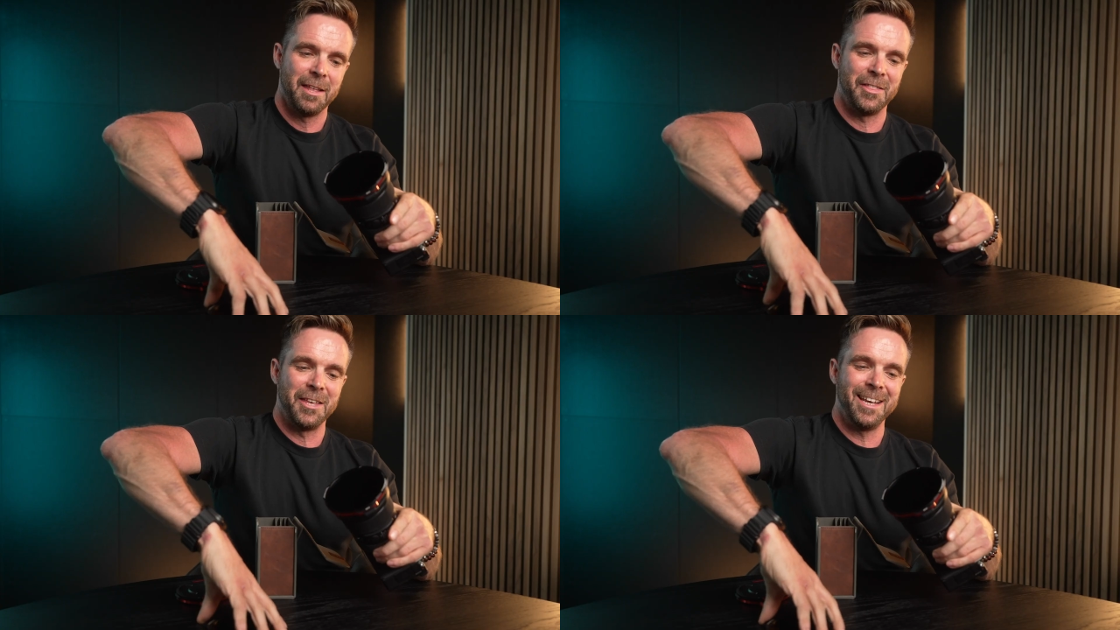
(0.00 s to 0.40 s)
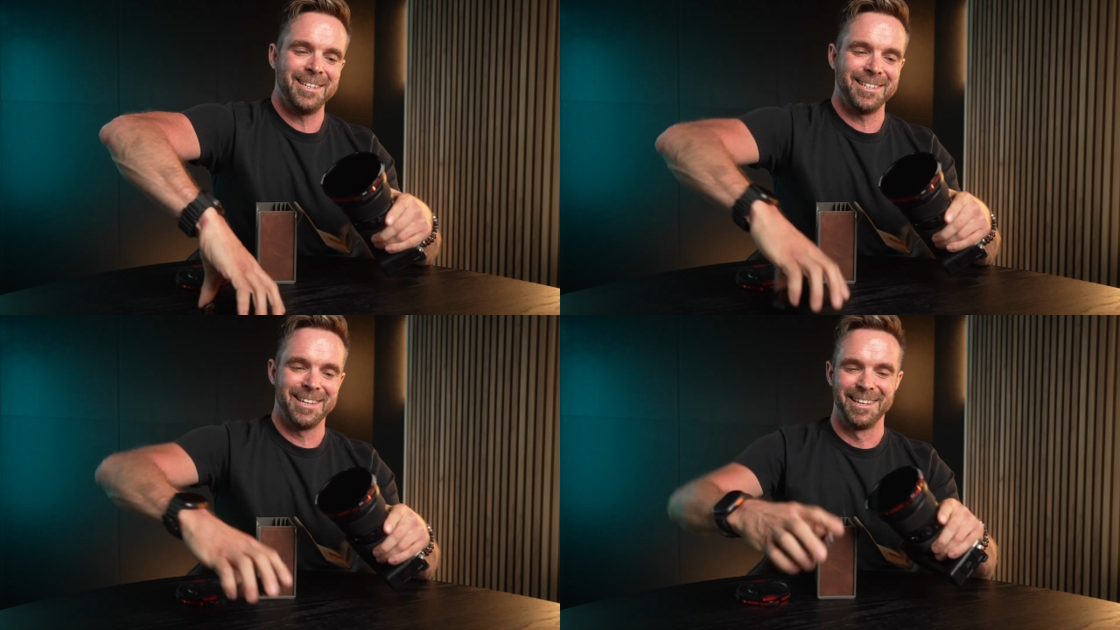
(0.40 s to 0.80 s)

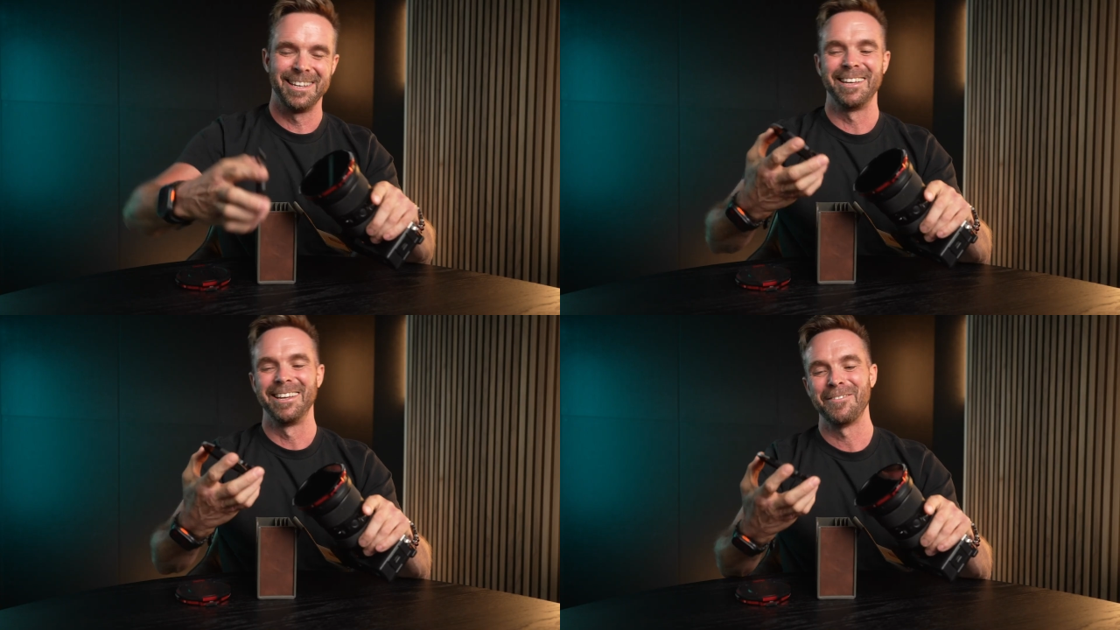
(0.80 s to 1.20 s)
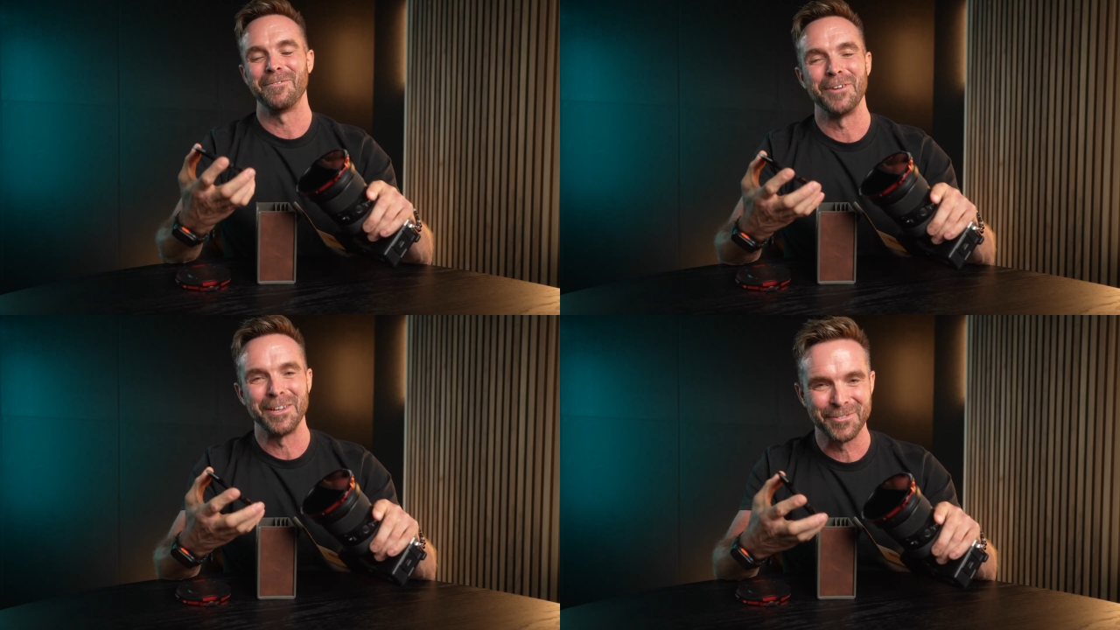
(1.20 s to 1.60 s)
This,
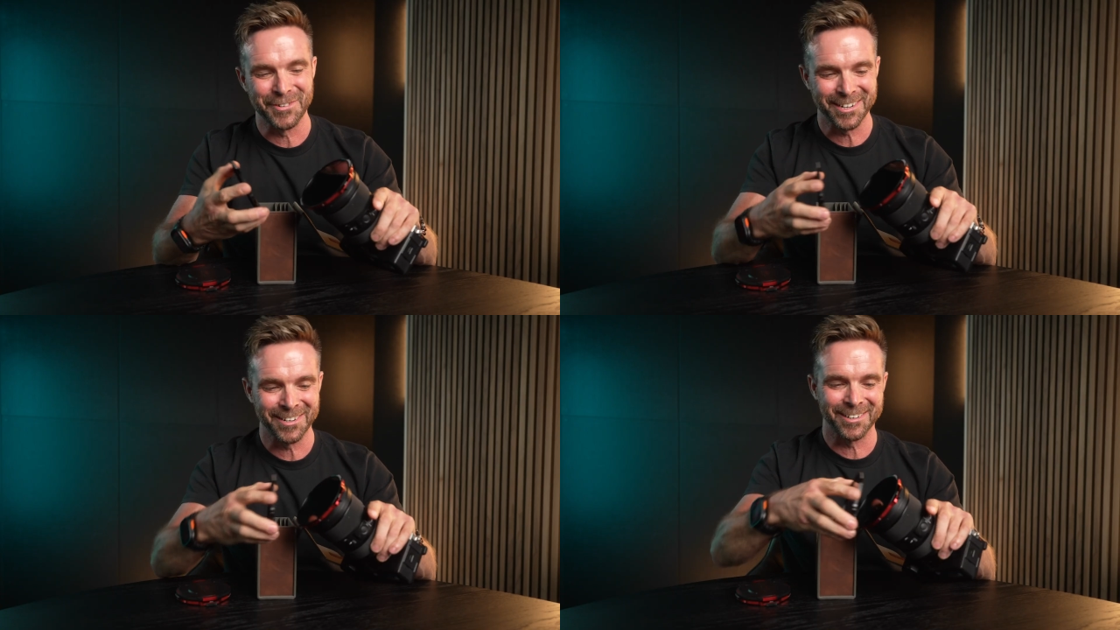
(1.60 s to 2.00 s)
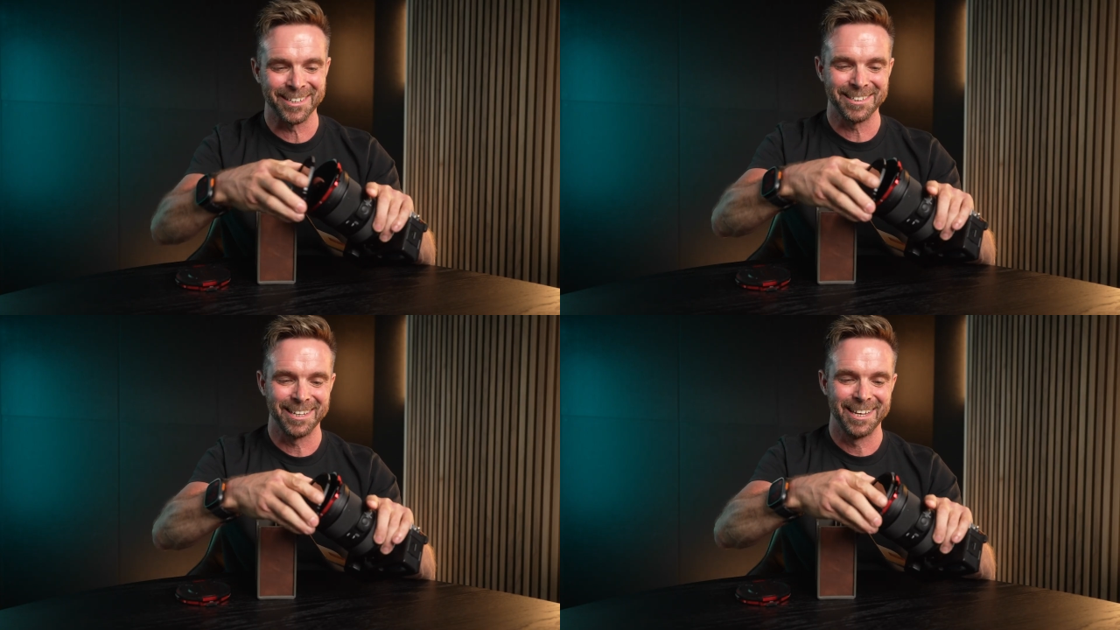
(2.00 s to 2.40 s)
wait for it, guys,